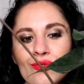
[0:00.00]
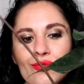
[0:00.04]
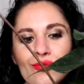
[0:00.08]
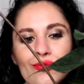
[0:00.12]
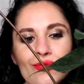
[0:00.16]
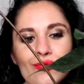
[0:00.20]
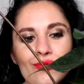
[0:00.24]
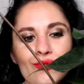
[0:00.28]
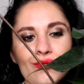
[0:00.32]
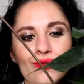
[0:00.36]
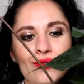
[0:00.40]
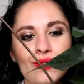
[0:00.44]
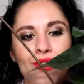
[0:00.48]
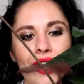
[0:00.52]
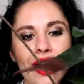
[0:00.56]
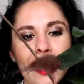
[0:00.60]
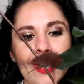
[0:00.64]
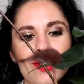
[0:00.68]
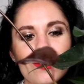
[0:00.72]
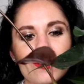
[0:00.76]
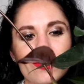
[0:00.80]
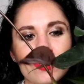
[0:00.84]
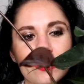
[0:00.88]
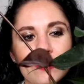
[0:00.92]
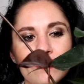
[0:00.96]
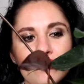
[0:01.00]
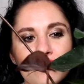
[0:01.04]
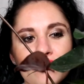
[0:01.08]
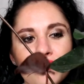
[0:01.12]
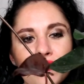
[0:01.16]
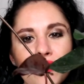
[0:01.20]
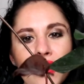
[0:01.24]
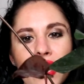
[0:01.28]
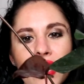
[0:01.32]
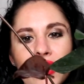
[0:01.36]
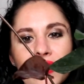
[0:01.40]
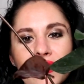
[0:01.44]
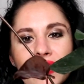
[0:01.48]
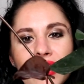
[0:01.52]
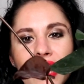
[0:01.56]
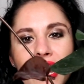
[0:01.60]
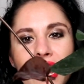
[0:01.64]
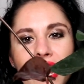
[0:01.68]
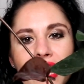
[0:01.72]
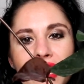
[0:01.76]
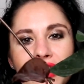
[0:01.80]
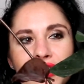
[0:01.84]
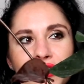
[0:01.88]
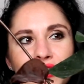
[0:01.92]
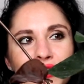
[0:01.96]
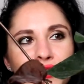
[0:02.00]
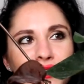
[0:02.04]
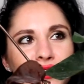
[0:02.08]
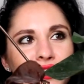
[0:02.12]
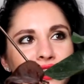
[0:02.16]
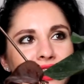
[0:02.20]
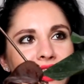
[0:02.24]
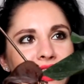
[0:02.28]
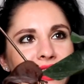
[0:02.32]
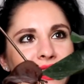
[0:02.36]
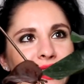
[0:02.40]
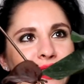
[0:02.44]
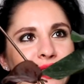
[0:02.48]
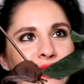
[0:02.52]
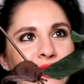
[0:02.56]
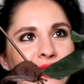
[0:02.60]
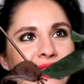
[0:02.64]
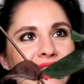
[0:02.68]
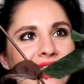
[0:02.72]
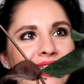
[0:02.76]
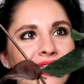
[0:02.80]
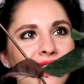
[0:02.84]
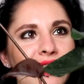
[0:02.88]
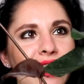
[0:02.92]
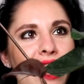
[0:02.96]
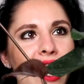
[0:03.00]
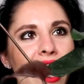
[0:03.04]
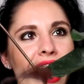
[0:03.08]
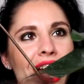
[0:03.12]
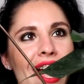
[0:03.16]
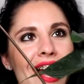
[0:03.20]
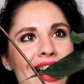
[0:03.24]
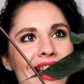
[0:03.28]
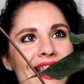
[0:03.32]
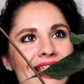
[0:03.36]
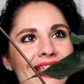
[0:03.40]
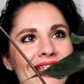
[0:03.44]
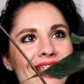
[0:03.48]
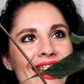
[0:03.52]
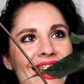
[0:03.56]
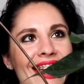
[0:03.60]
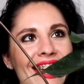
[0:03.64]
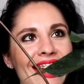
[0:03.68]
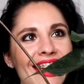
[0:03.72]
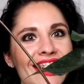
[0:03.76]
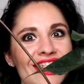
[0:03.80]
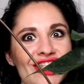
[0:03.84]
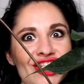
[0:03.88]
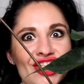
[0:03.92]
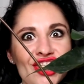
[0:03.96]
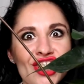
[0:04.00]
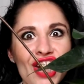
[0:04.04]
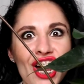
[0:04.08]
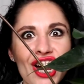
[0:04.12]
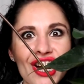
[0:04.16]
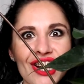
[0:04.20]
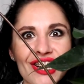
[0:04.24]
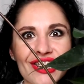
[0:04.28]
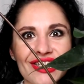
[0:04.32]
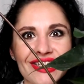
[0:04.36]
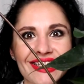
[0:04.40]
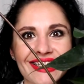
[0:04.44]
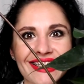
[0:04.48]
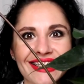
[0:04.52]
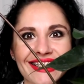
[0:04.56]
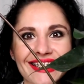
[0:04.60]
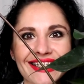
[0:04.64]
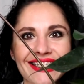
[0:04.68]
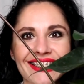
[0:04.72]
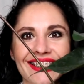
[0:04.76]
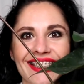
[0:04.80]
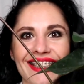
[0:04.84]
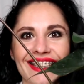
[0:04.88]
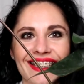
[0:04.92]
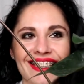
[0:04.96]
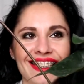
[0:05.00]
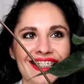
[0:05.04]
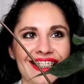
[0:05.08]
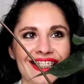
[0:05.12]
Very very unusual looking, like a chocolate, and